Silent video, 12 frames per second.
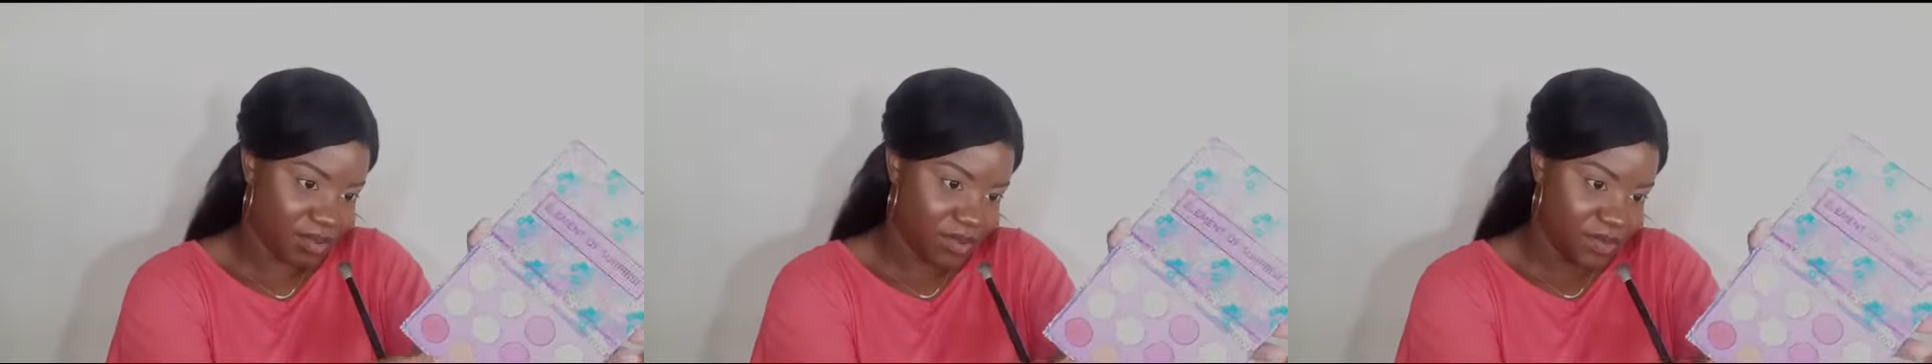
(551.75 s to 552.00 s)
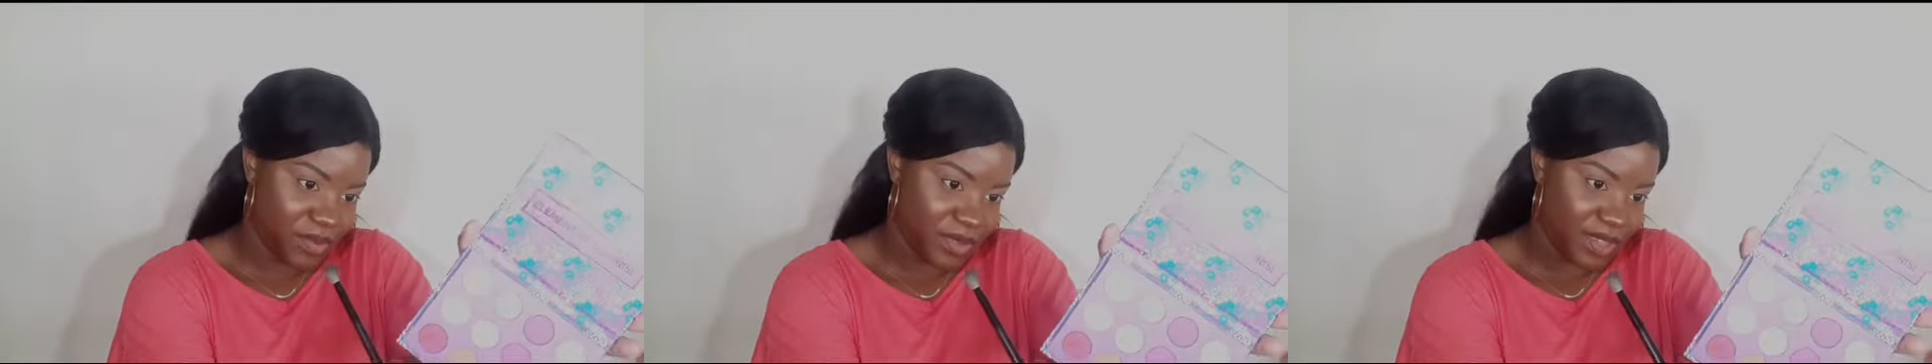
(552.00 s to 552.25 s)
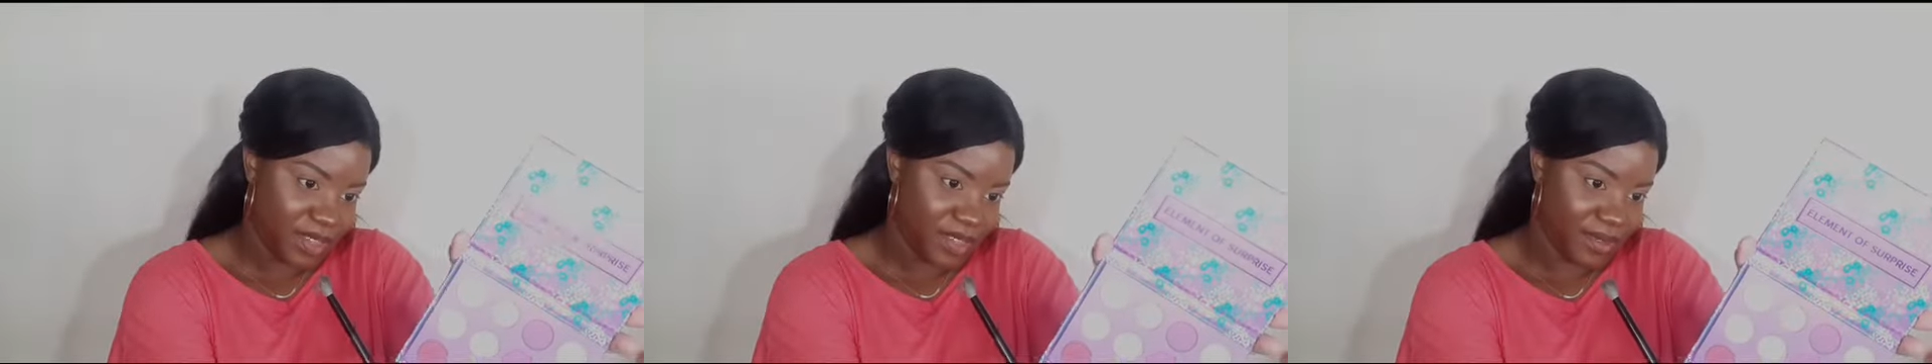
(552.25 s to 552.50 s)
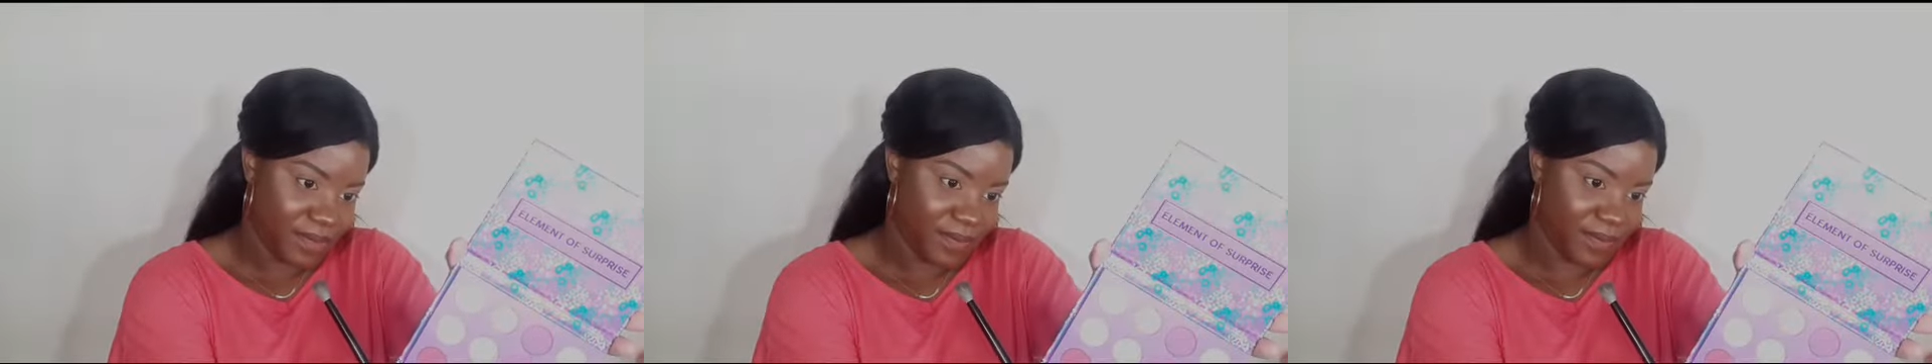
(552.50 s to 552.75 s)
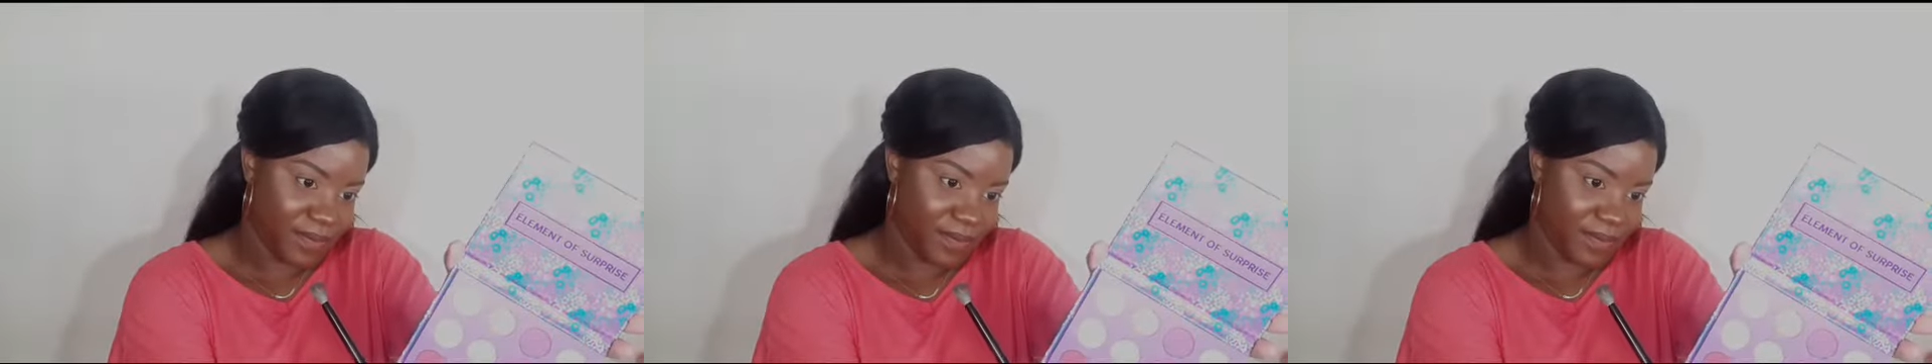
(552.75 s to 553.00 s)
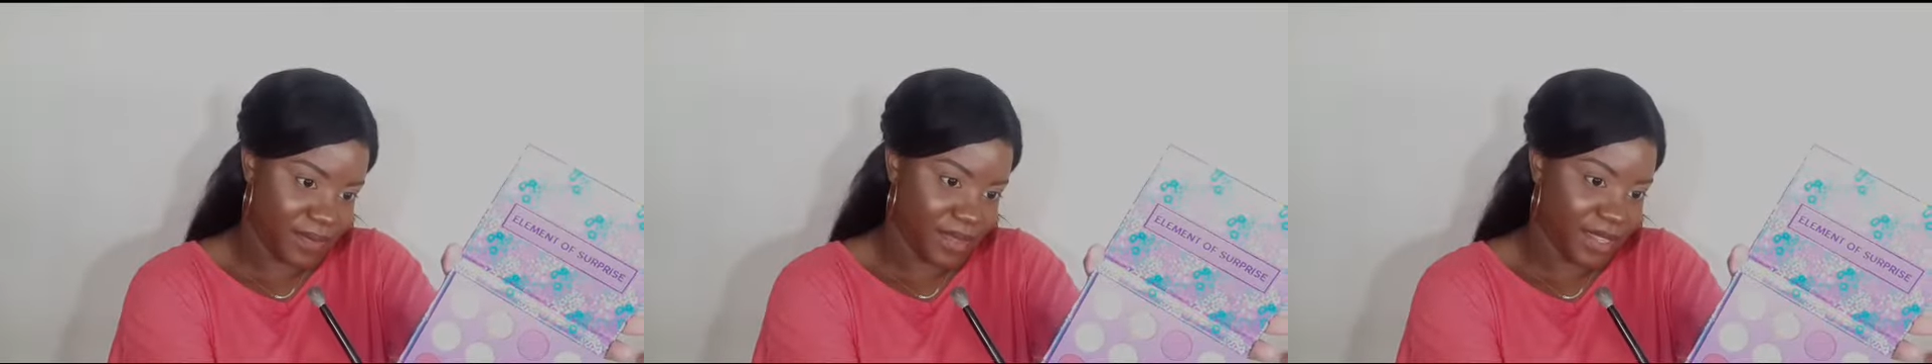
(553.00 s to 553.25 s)
oh boy,
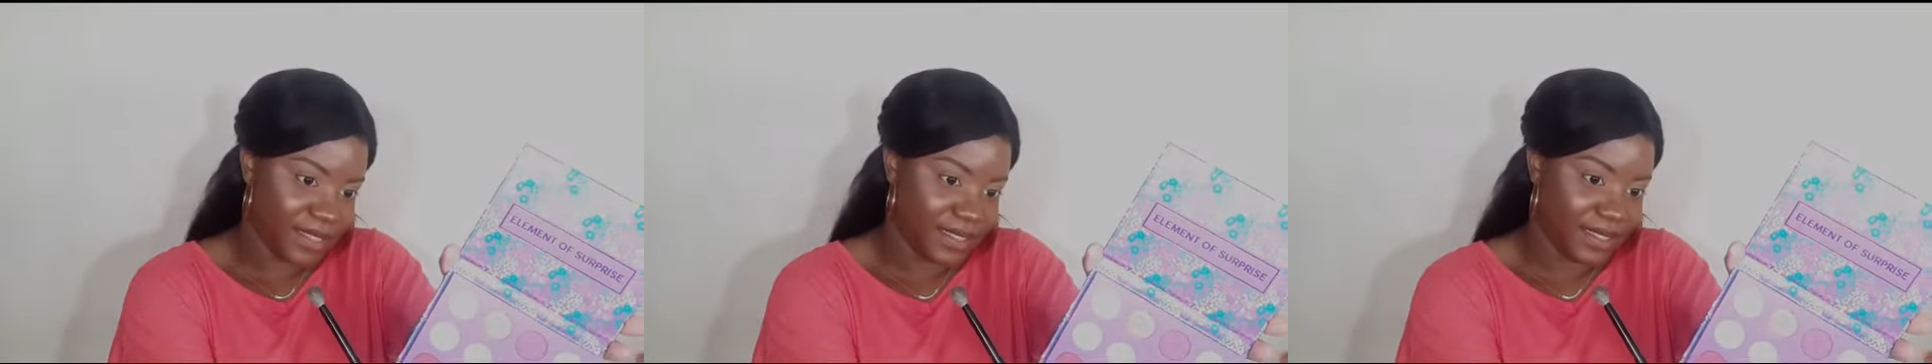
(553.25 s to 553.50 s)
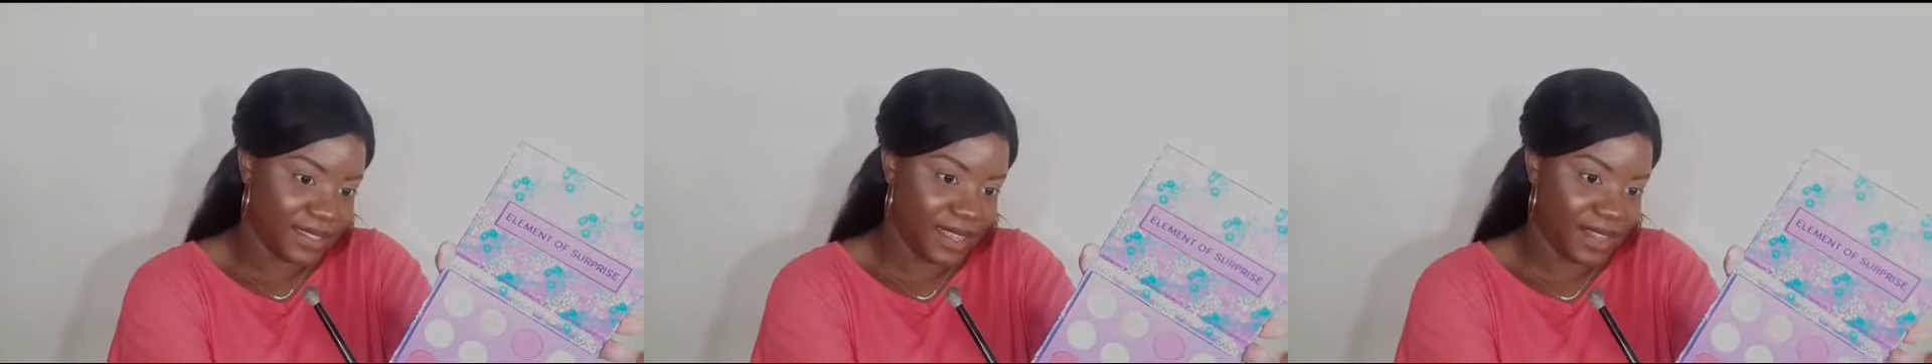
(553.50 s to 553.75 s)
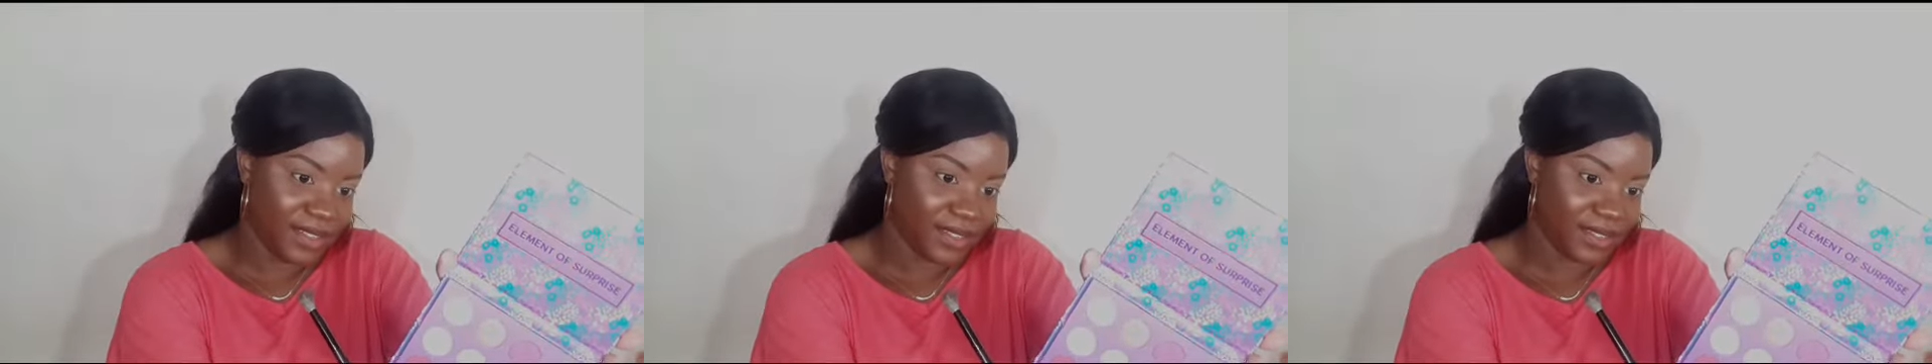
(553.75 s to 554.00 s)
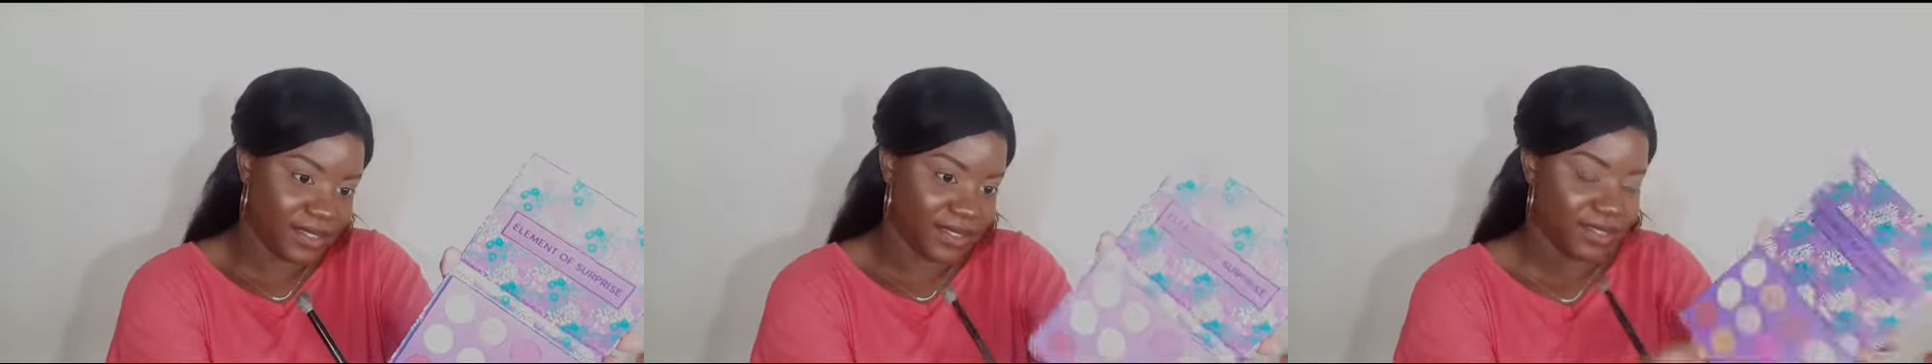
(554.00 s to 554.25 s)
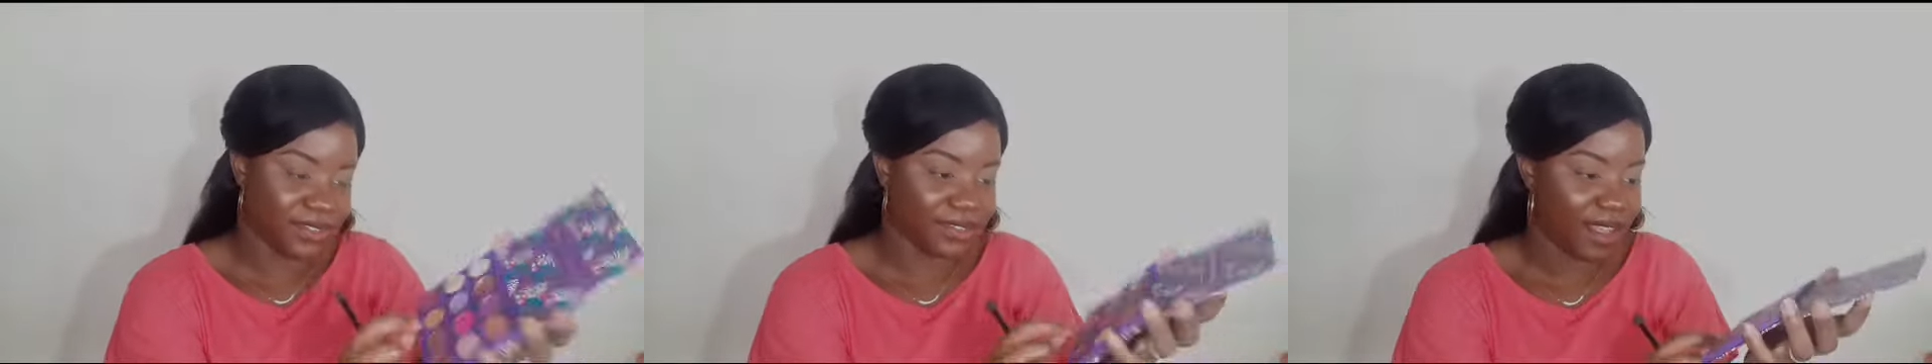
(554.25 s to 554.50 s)
Details.